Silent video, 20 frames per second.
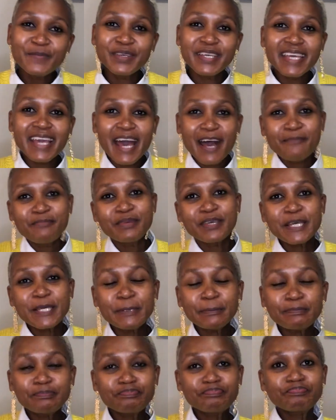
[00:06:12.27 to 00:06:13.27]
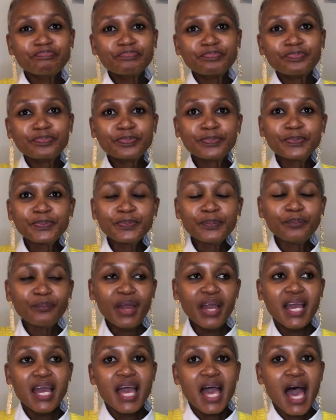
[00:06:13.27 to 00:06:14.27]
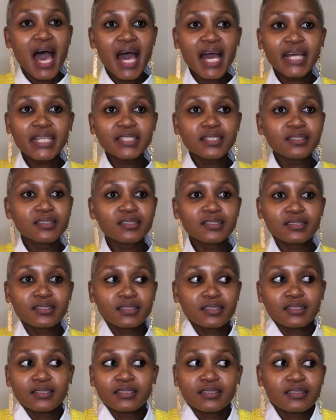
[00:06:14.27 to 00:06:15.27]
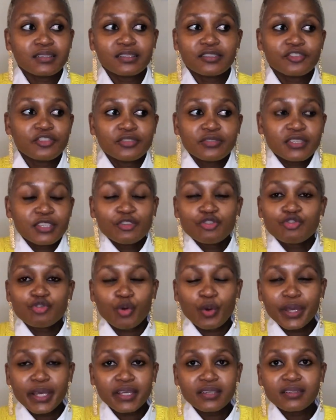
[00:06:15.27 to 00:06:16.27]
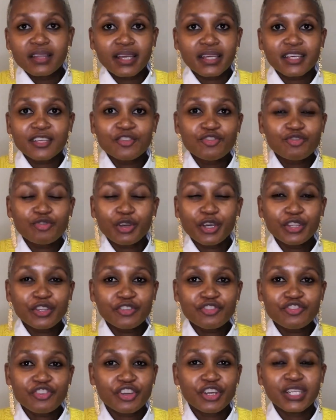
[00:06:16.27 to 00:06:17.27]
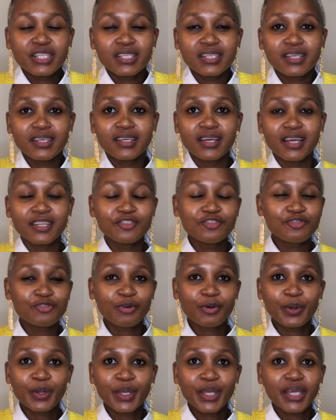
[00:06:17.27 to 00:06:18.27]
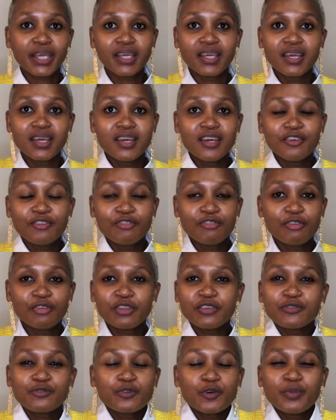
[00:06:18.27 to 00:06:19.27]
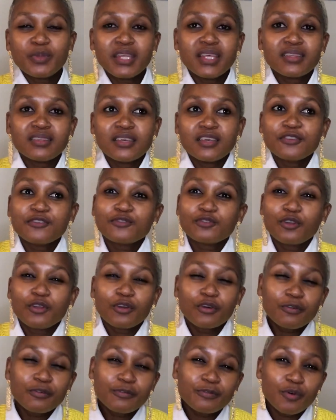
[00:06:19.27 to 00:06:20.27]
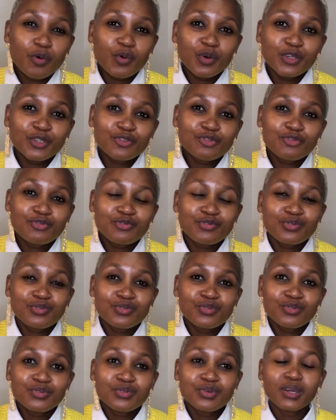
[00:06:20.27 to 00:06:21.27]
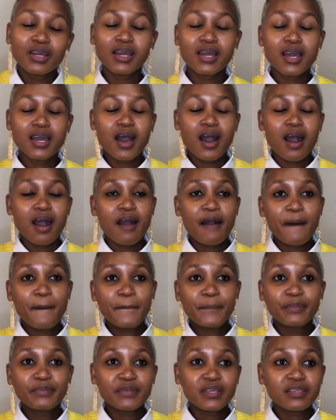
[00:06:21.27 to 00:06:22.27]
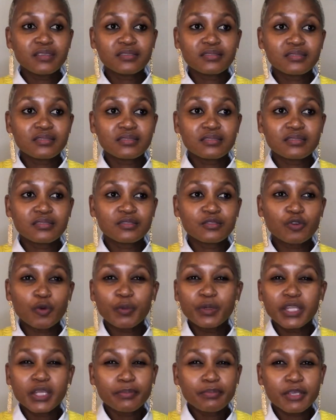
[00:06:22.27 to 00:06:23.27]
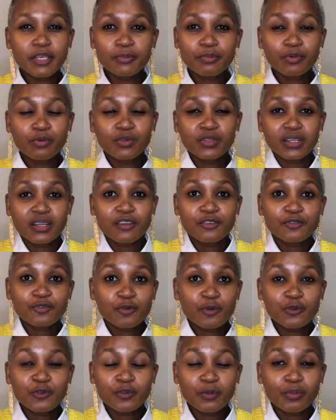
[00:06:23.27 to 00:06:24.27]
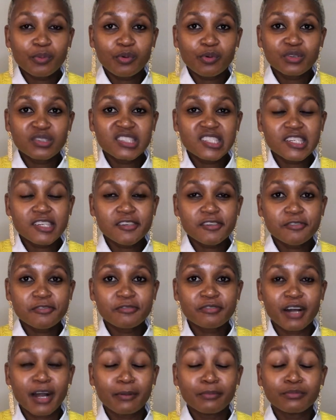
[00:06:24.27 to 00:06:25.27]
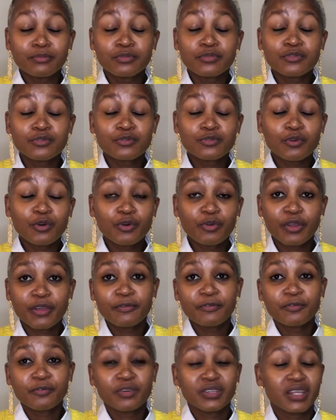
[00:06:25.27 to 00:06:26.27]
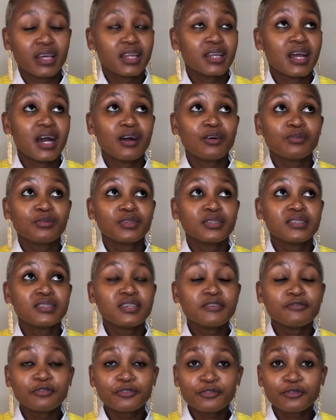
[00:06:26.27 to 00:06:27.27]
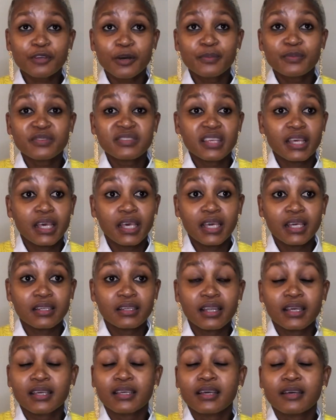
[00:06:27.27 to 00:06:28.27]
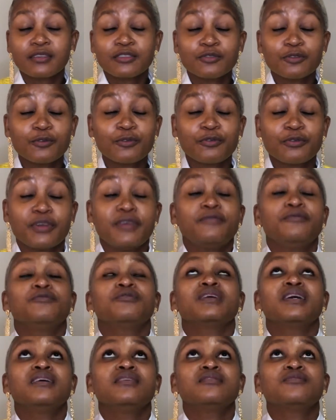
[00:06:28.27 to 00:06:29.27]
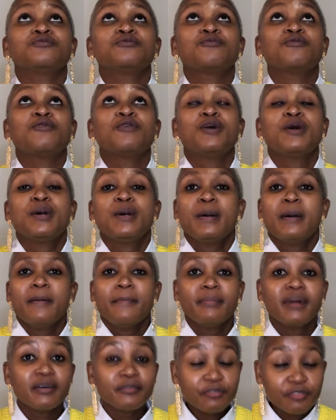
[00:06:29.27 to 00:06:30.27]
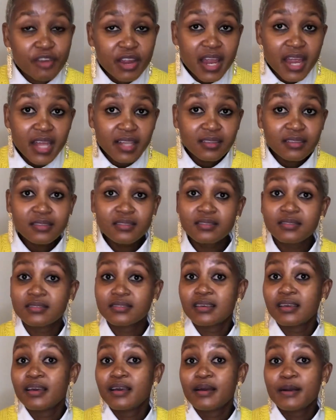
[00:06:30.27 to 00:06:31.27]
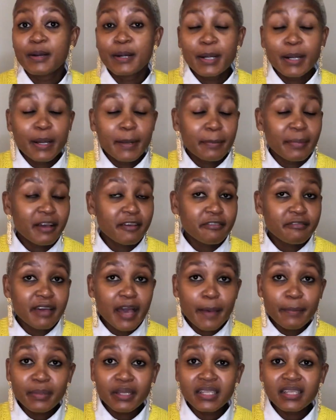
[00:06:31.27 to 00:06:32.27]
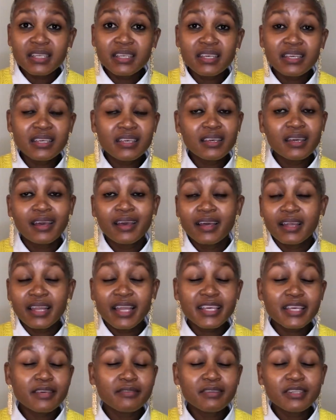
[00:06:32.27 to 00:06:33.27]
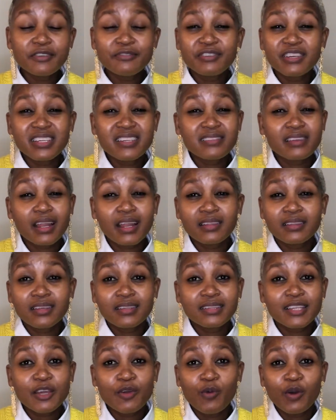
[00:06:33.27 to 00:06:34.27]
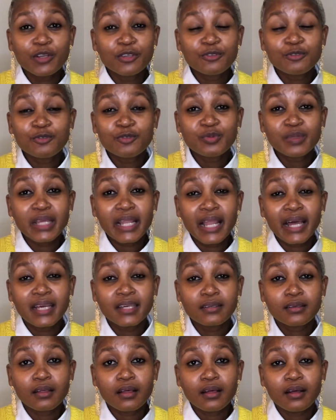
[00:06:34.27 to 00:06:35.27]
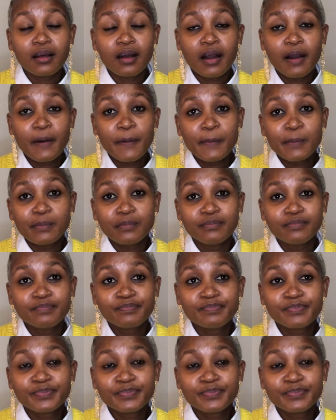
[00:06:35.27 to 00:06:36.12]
be happy. And just enjoy it like enjoy the journey enjoy you know there's so many things to look forward to um, there's so many people that are so supportive i'm so grateful for that i will never stop saying it like so grateful guys for my friends my family like even if they decided that they wanted to be like um,